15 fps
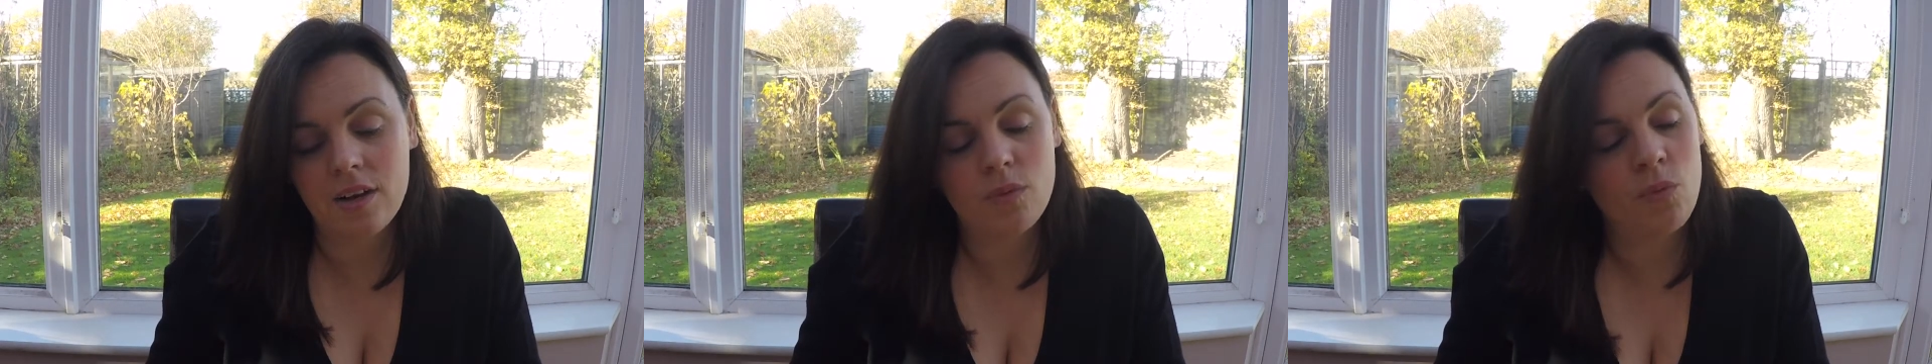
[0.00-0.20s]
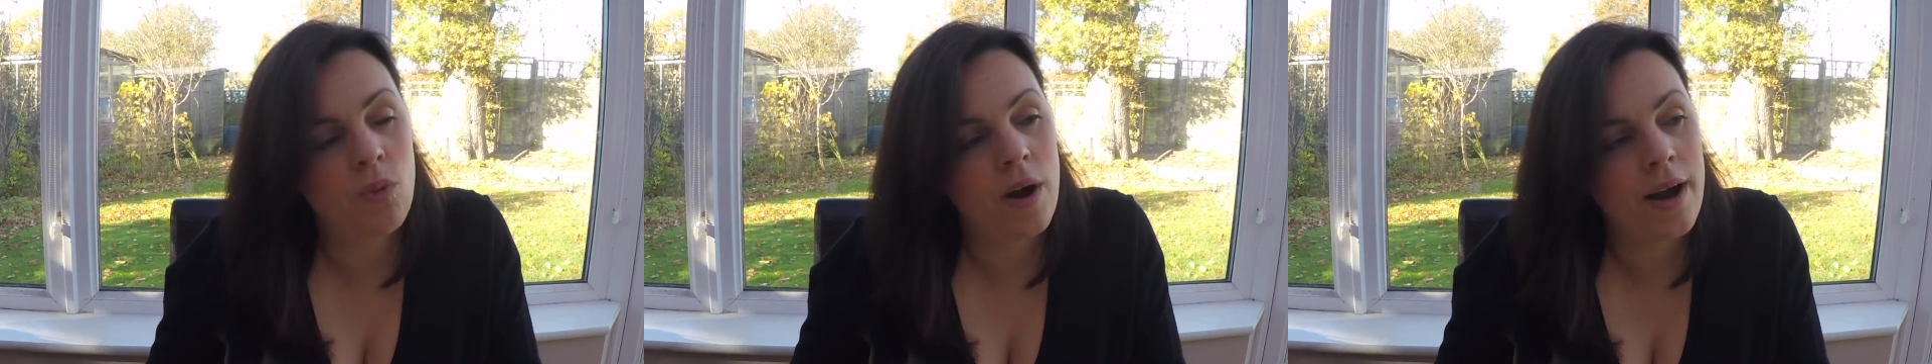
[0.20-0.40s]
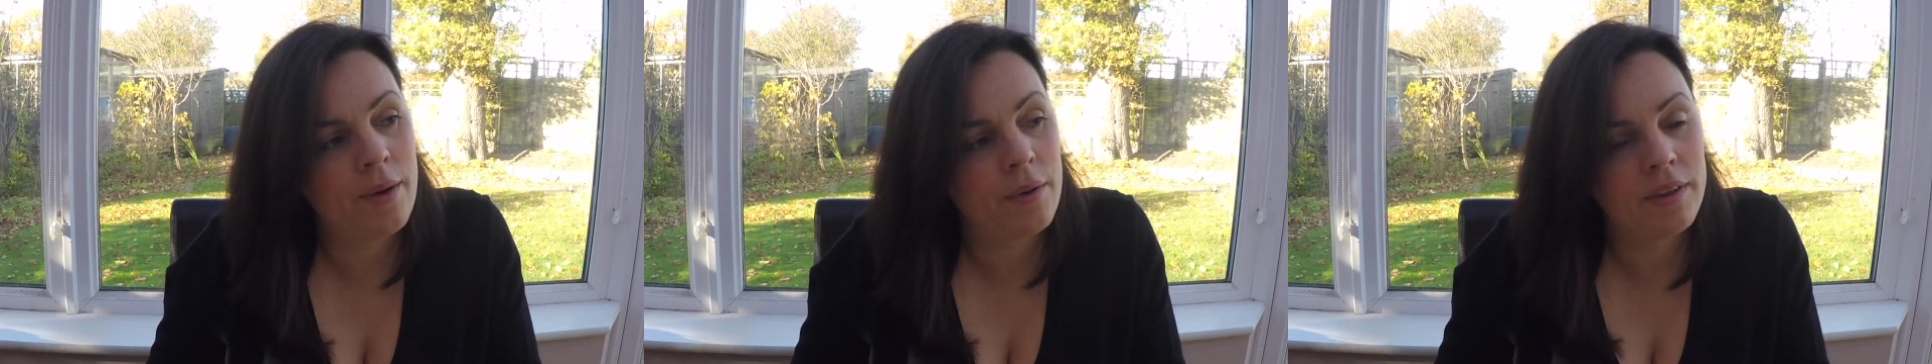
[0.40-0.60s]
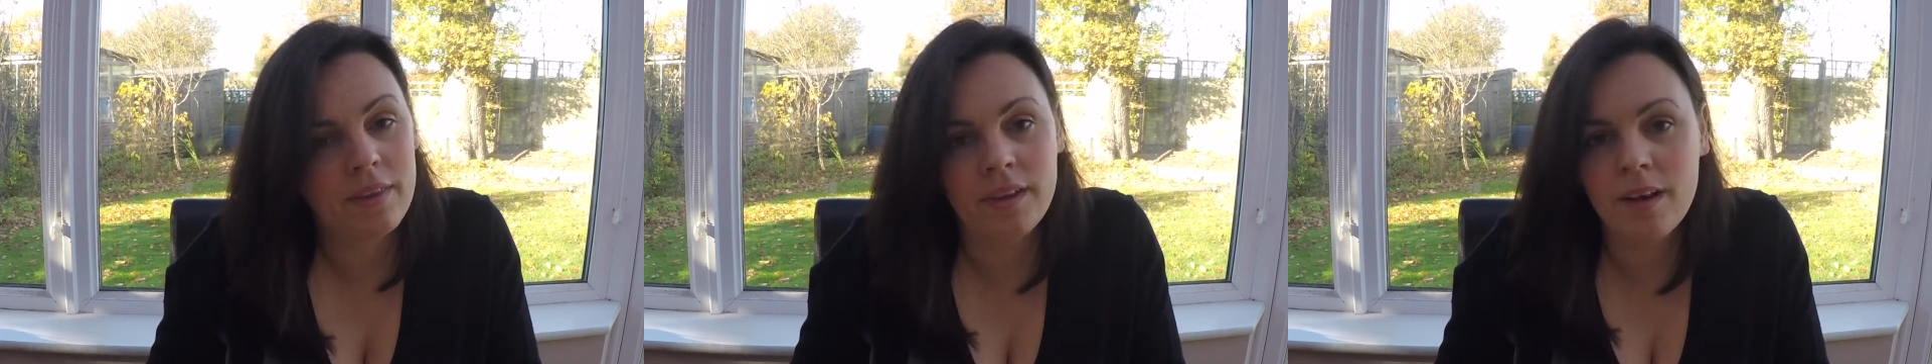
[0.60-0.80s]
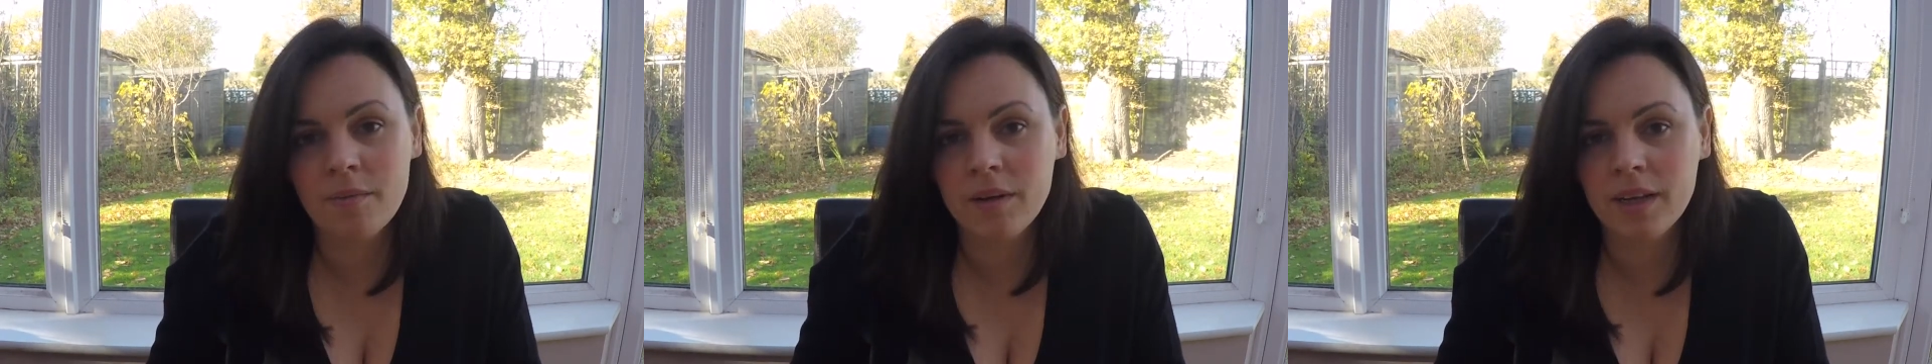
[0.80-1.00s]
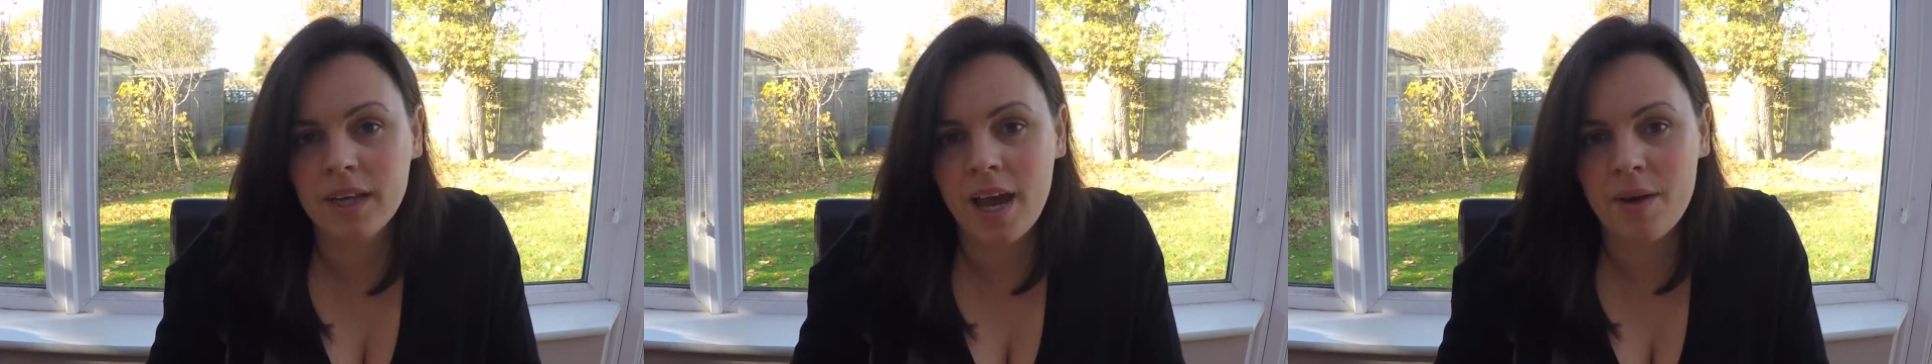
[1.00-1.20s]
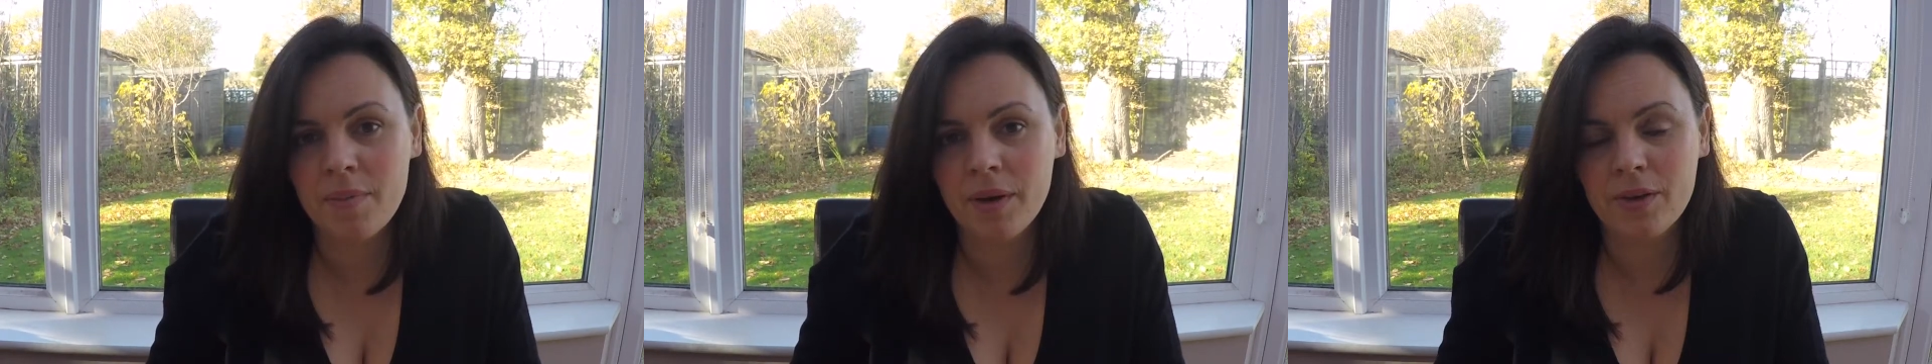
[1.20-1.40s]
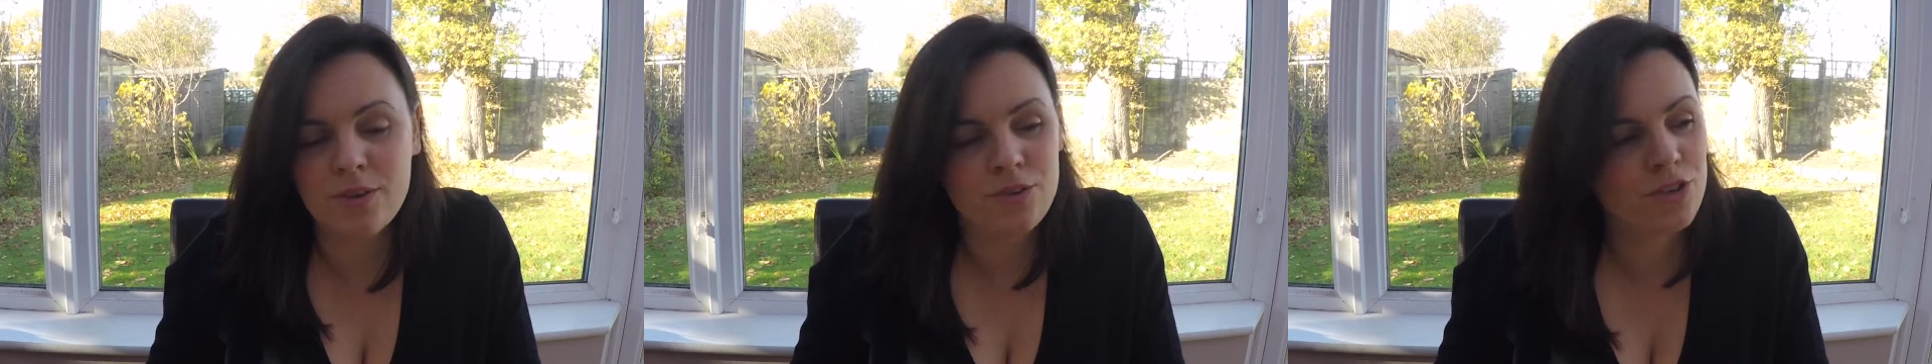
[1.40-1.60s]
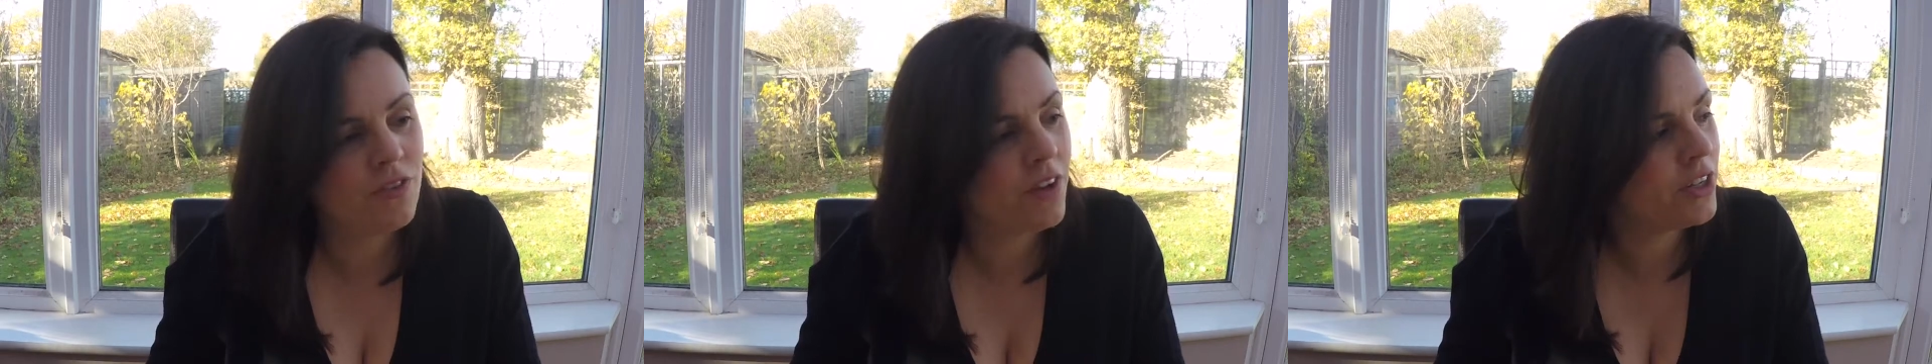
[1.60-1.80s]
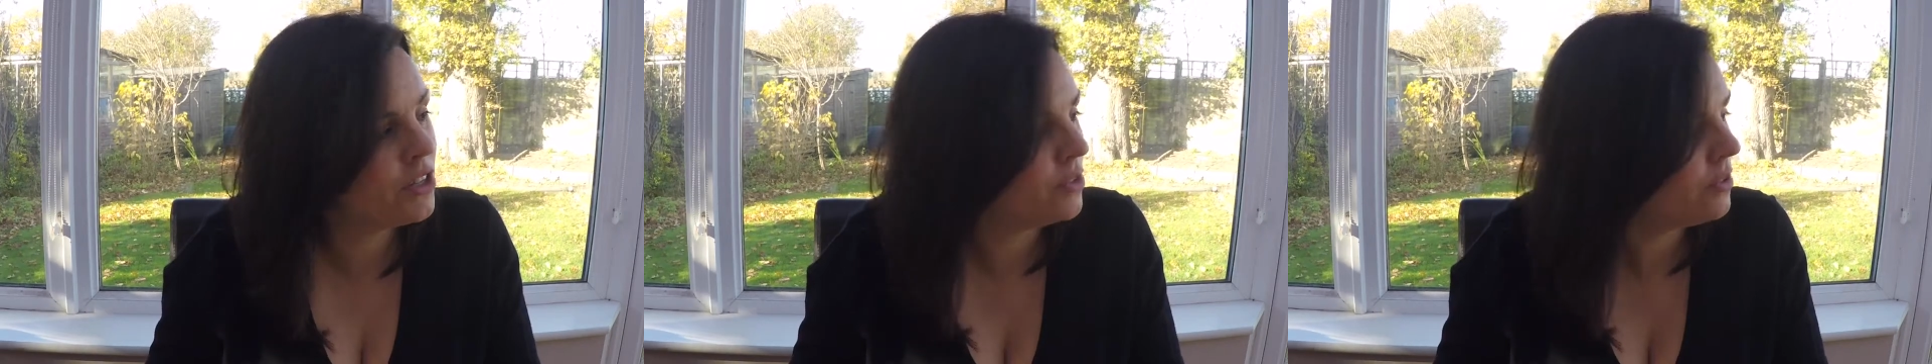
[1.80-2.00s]
wow, I think I'm going to get a bit
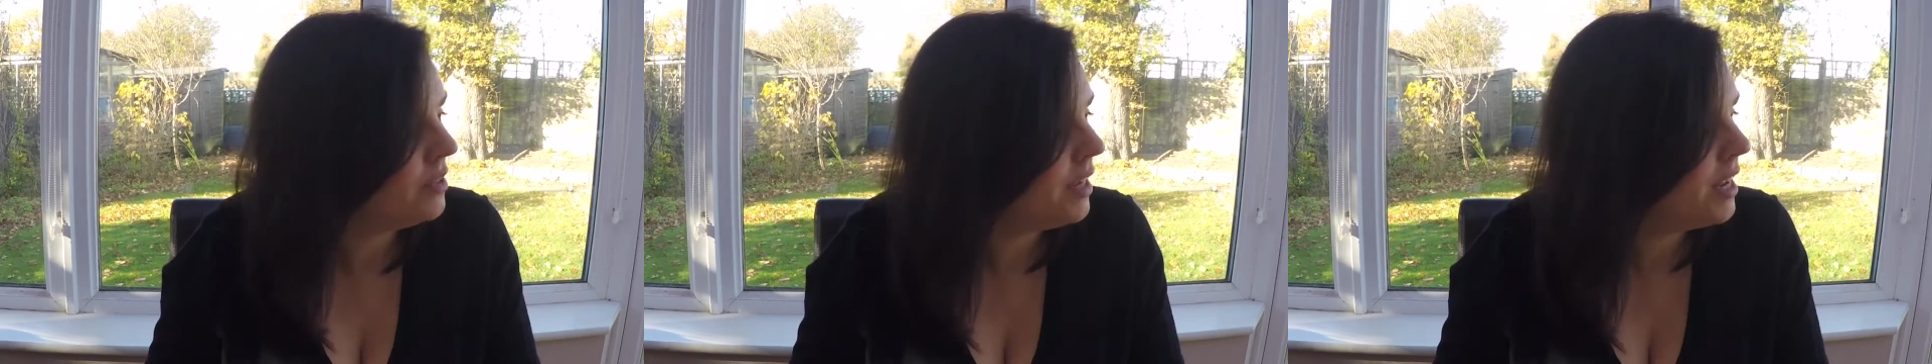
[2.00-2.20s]
controversial.